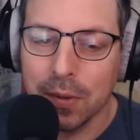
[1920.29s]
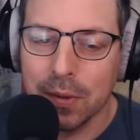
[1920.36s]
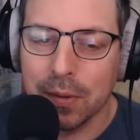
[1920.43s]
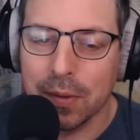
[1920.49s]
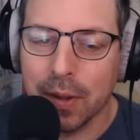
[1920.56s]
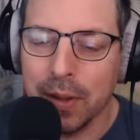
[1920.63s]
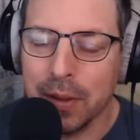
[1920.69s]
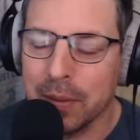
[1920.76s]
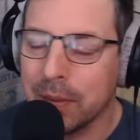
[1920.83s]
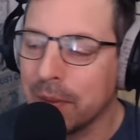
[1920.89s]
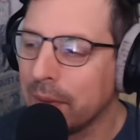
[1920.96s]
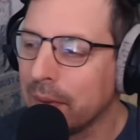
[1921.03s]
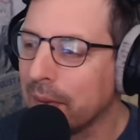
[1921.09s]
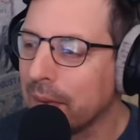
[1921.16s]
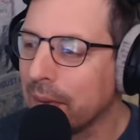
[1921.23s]
Right.
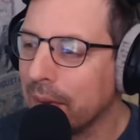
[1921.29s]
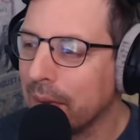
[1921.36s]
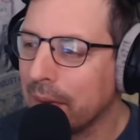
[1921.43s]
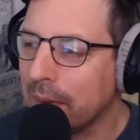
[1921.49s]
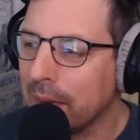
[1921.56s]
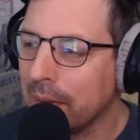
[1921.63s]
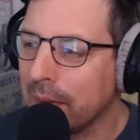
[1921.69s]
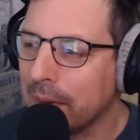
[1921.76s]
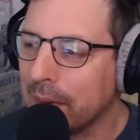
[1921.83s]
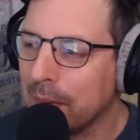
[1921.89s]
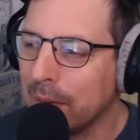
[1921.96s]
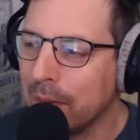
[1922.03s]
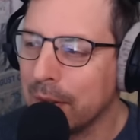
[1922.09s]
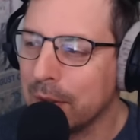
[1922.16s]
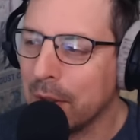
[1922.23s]

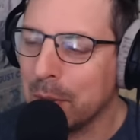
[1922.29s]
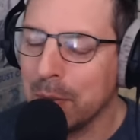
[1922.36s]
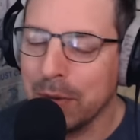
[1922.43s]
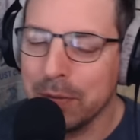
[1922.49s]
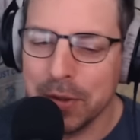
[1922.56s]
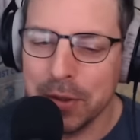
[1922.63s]
Well, let's all move to